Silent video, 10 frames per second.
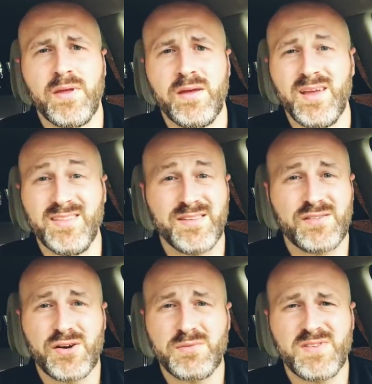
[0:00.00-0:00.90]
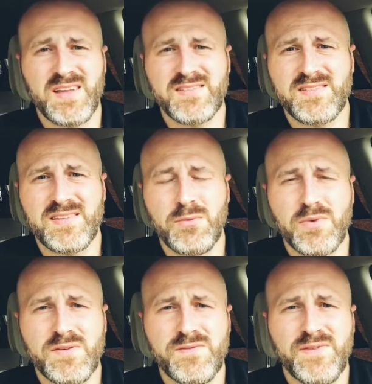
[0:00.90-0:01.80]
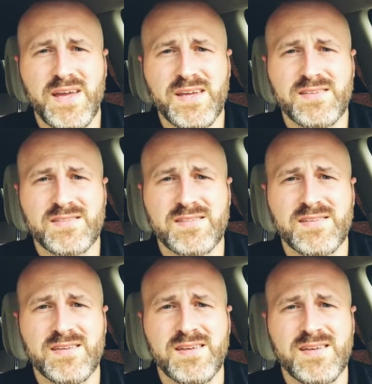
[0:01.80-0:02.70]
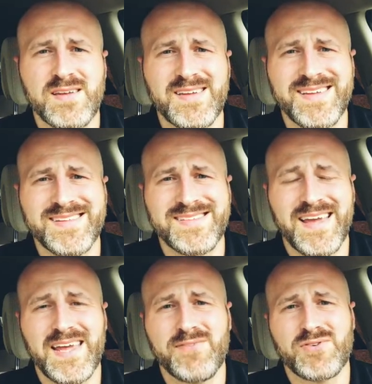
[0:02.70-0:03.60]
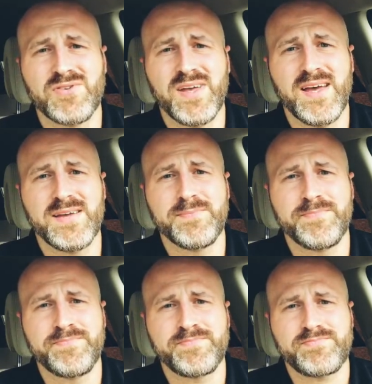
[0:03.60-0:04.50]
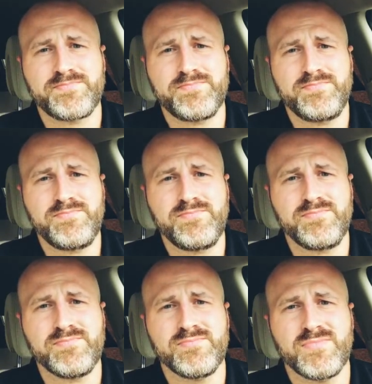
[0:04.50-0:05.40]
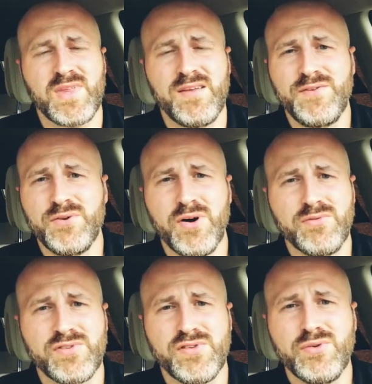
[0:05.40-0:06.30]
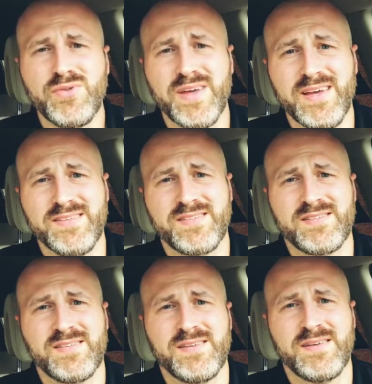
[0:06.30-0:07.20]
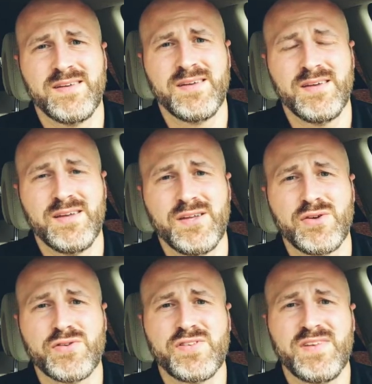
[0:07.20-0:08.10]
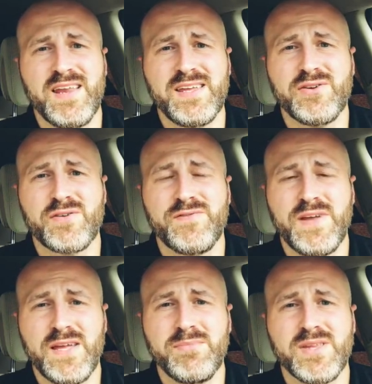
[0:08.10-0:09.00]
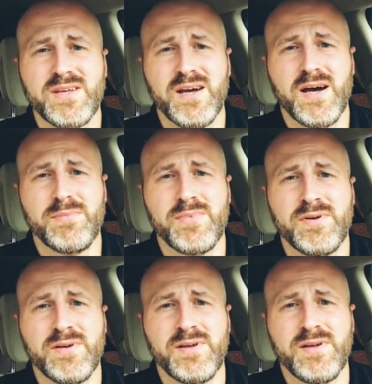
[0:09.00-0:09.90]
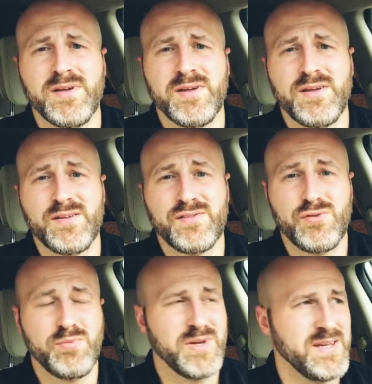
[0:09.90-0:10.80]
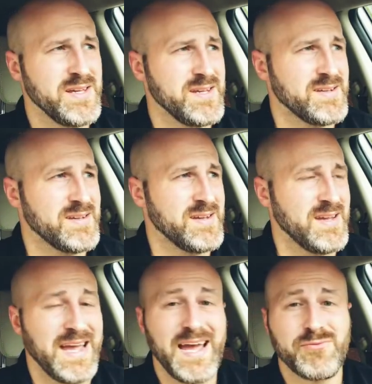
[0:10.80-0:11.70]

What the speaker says: in the circumstances that we face day after day. If you don't do this, you're setting your family up to be at